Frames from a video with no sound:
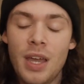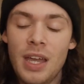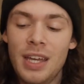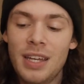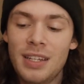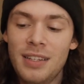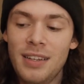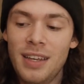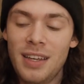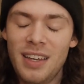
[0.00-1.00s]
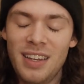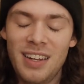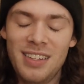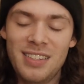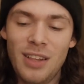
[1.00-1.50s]
and
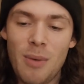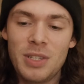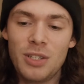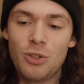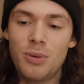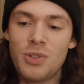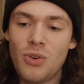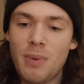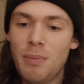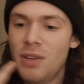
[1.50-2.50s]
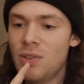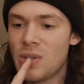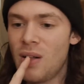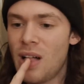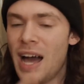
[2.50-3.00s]
Islamist extremist group, I believe it was
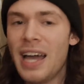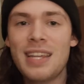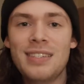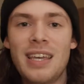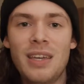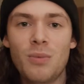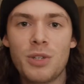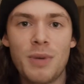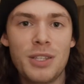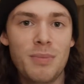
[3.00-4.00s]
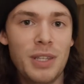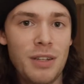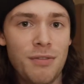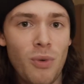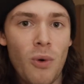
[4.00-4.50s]
Al-Qaeda, taking responsibility
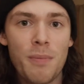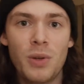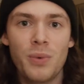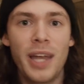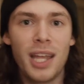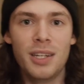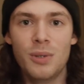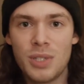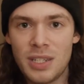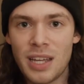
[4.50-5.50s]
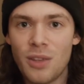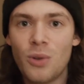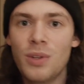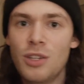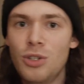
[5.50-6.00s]
for it, but in reality it was a
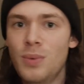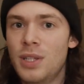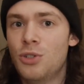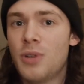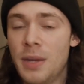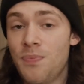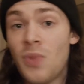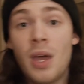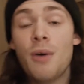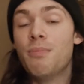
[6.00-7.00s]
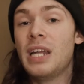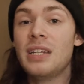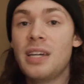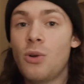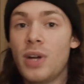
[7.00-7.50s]
technical issue with the train. But I
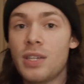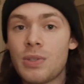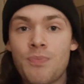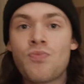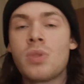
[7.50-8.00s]
digress.